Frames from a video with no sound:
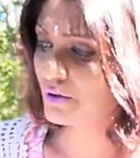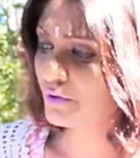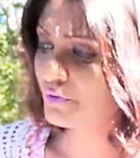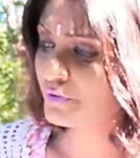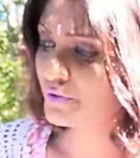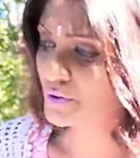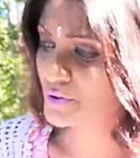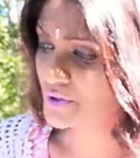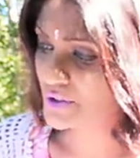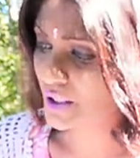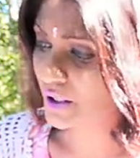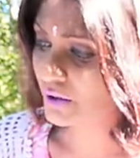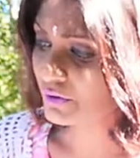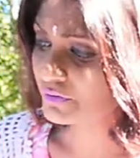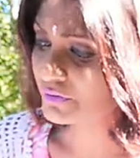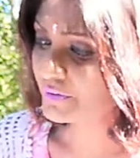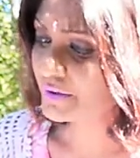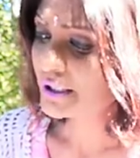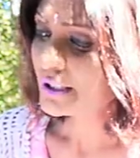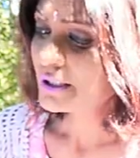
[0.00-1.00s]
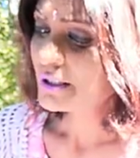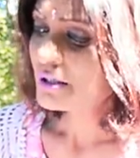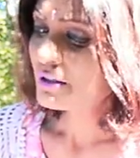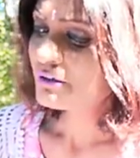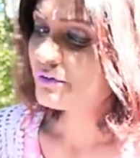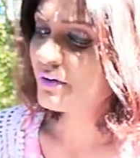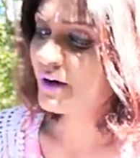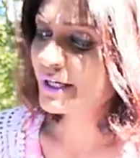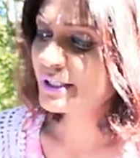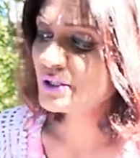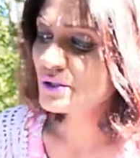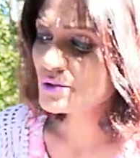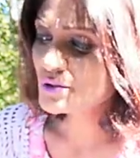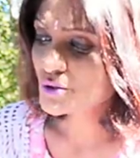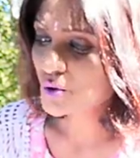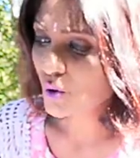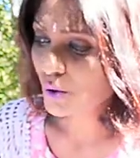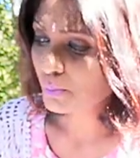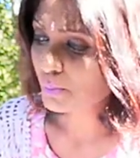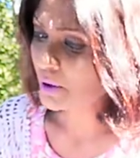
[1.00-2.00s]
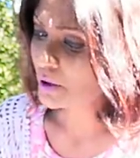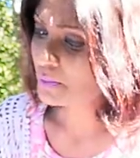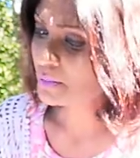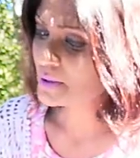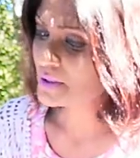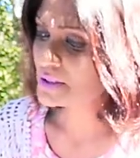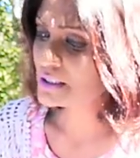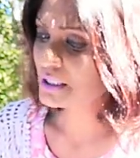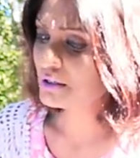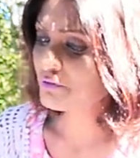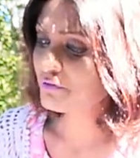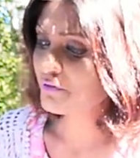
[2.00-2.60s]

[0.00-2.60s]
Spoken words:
of yourself, find your soul purpose, and